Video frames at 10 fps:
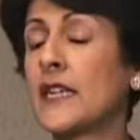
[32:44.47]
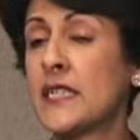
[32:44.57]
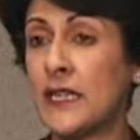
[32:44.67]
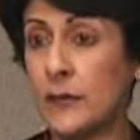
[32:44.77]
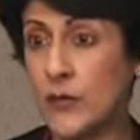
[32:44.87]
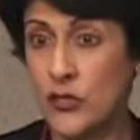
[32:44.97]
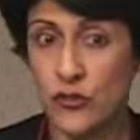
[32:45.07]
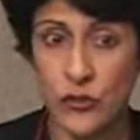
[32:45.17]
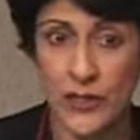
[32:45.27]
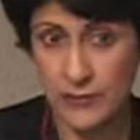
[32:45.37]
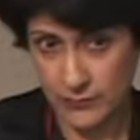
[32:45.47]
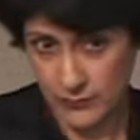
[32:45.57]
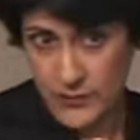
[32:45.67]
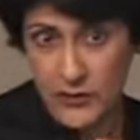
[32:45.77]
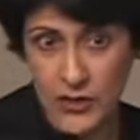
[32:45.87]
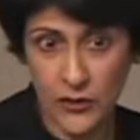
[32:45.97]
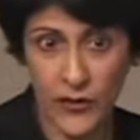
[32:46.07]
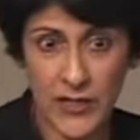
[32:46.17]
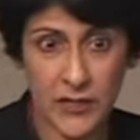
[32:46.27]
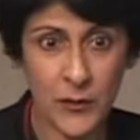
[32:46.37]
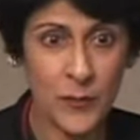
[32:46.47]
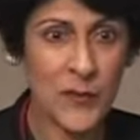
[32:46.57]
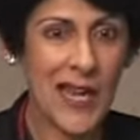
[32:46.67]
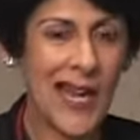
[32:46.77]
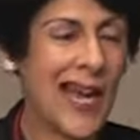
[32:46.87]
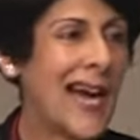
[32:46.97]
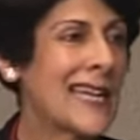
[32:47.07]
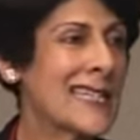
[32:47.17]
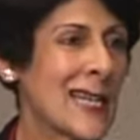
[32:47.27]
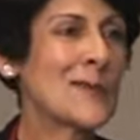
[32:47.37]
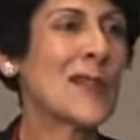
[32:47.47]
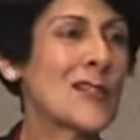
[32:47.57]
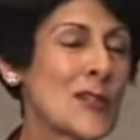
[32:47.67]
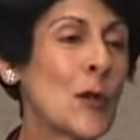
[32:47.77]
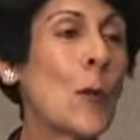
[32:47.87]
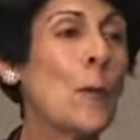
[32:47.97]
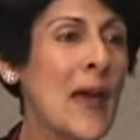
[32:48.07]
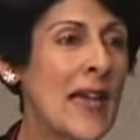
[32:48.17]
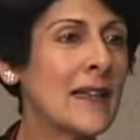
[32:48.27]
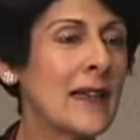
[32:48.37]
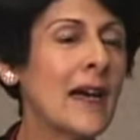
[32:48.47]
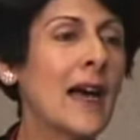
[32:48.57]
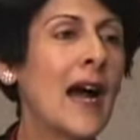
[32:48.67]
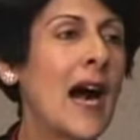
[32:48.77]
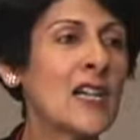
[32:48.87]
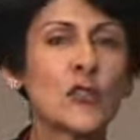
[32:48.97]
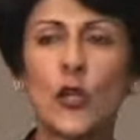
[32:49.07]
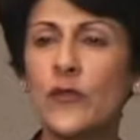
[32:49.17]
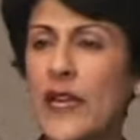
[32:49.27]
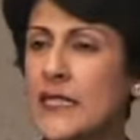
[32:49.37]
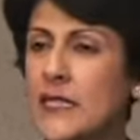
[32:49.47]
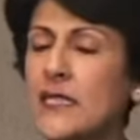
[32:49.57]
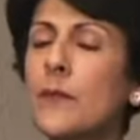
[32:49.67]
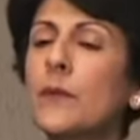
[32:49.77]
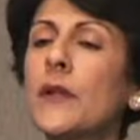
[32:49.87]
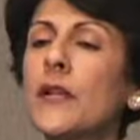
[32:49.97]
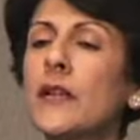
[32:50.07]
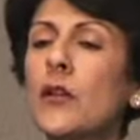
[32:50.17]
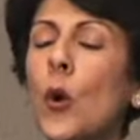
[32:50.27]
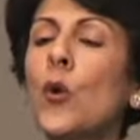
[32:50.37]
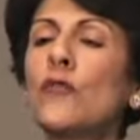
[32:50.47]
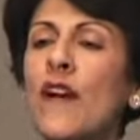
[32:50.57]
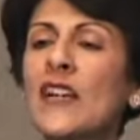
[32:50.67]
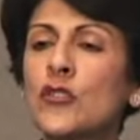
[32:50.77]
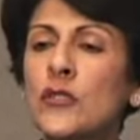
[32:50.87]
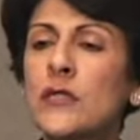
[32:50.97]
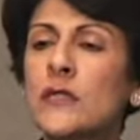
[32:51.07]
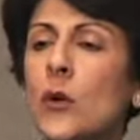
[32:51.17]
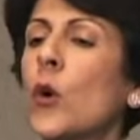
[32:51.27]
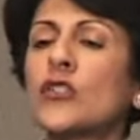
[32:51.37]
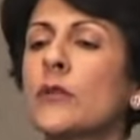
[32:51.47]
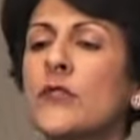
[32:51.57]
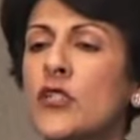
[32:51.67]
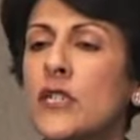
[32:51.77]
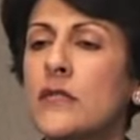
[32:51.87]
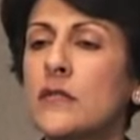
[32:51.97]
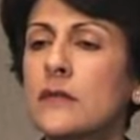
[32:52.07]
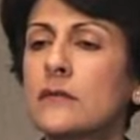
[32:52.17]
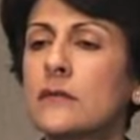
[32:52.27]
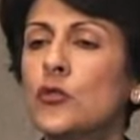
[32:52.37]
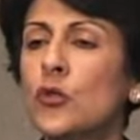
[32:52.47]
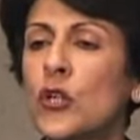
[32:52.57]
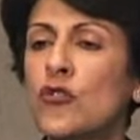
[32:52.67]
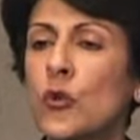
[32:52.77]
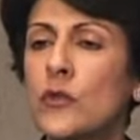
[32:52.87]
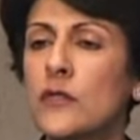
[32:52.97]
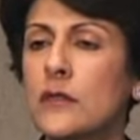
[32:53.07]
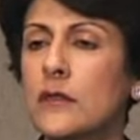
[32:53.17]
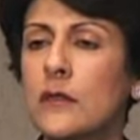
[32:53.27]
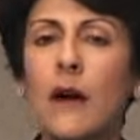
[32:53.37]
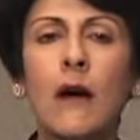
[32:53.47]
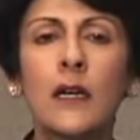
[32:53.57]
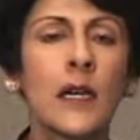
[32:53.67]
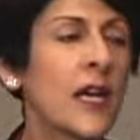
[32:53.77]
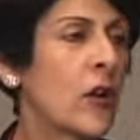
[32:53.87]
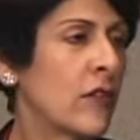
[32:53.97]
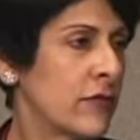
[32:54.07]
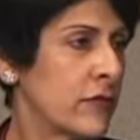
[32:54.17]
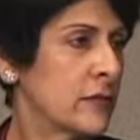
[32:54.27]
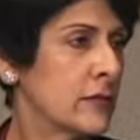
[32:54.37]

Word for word: I tell them that, you know, I, he's sitting right here. I tell him that, you know, men are sort of like simple, old fashioned washing machines, two controls, on and off.